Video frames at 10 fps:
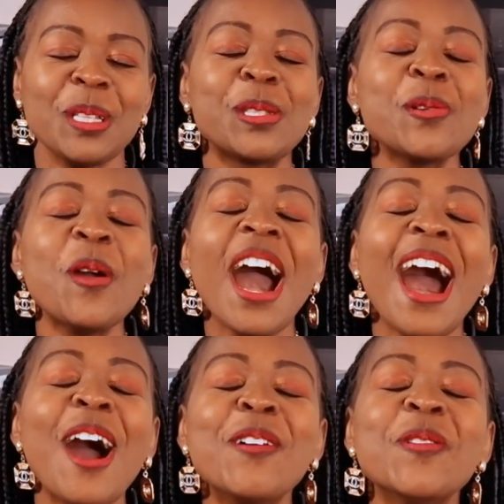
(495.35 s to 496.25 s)
So
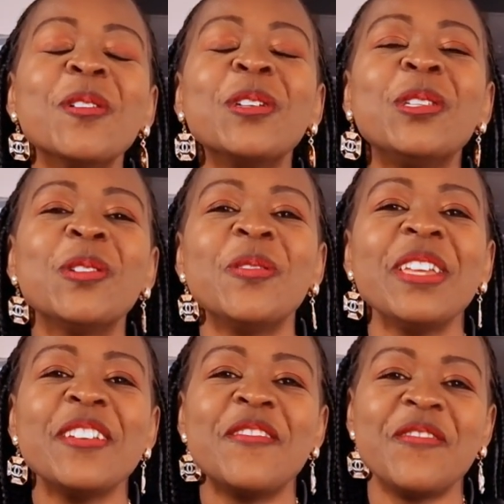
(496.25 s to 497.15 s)
how do
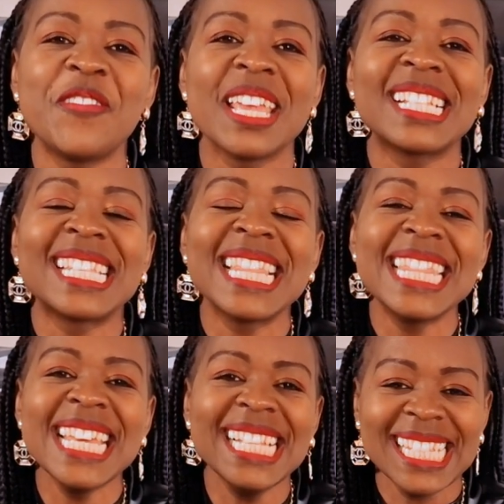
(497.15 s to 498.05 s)
we fix
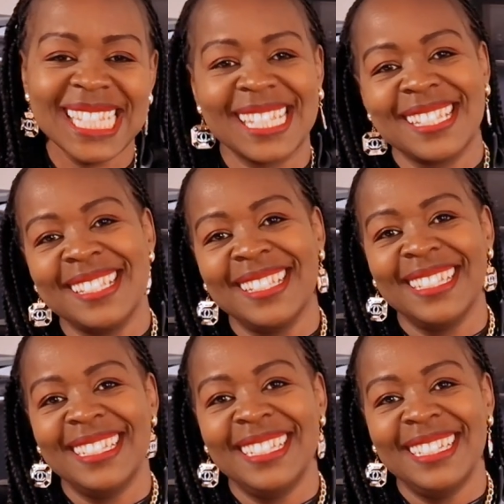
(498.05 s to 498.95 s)
this?
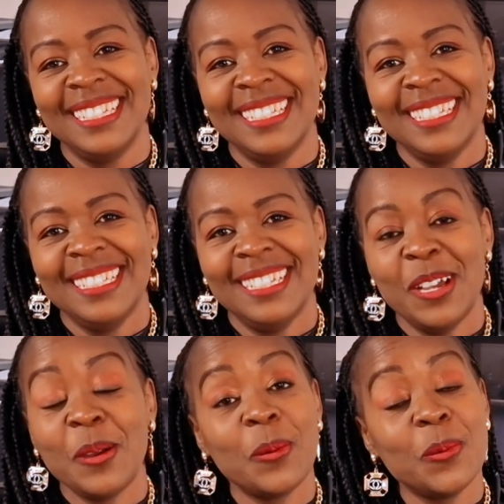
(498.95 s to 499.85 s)

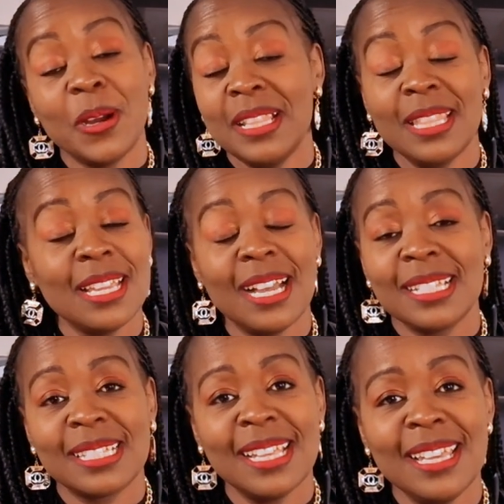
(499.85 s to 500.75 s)
One thing I
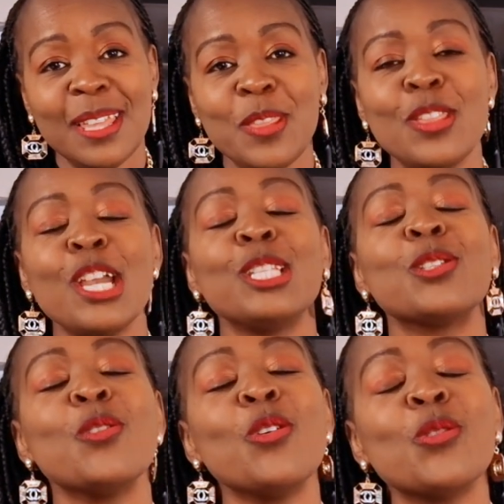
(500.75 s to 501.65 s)
say, there is
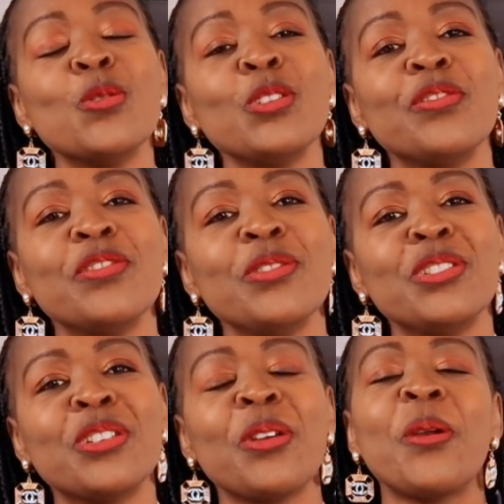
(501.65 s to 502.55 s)
no good
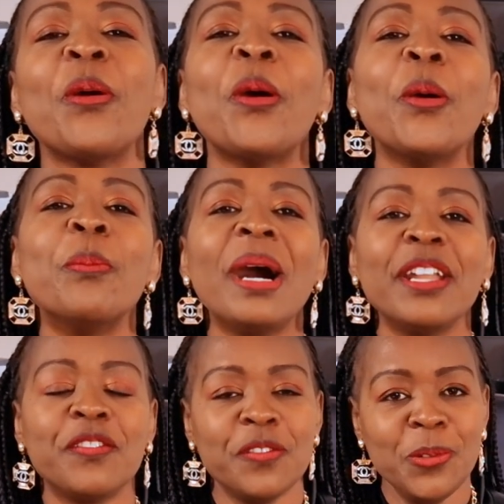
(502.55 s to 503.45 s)
food or
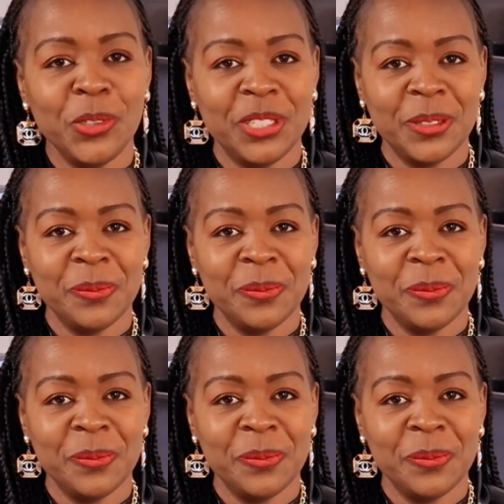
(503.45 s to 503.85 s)
bad food.